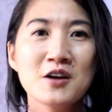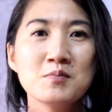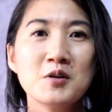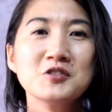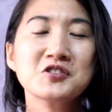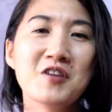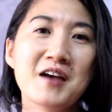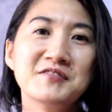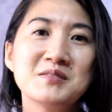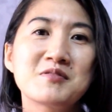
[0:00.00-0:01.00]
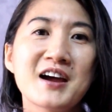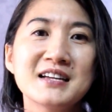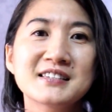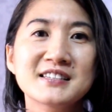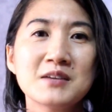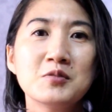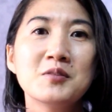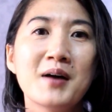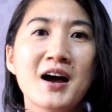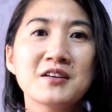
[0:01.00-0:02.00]
Most crafty brides
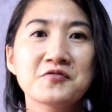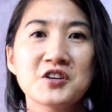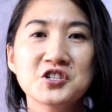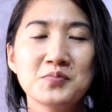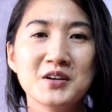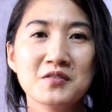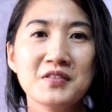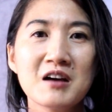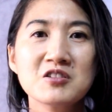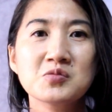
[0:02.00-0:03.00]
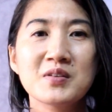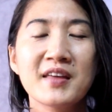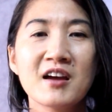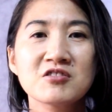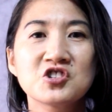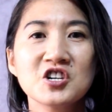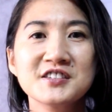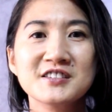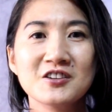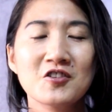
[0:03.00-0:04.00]
stumble upon French beaded flowers when they are
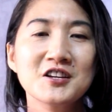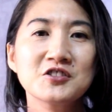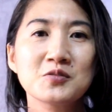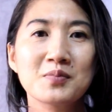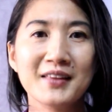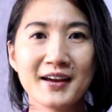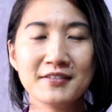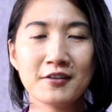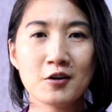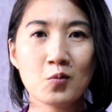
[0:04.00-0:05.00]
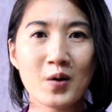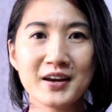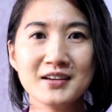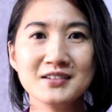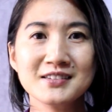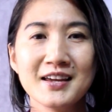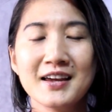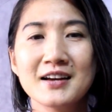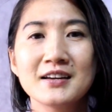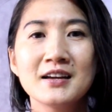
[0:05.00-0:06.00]
just starting to plan their weddings
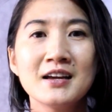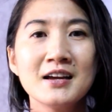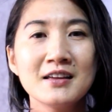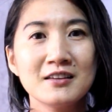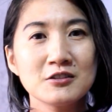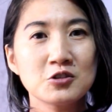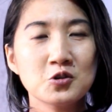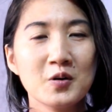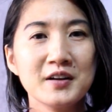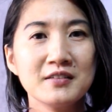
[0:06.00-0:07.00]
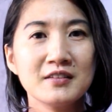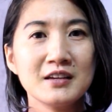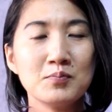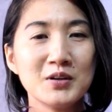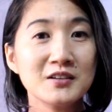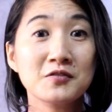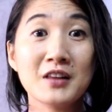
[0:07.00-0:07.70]
and then join the beaded